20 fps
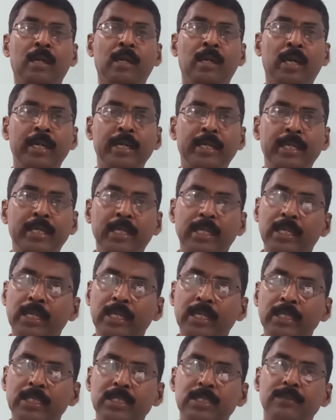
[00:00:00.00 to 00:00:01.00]
And
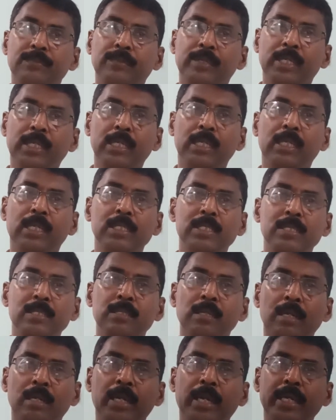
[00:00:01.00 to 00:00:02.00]
DNA is very less
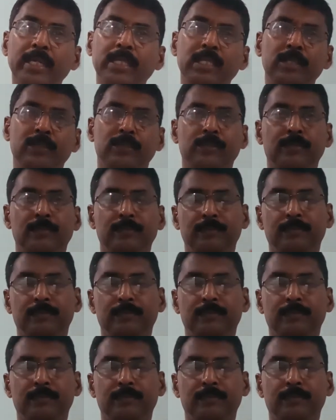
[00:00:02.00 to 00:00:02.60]
reactive.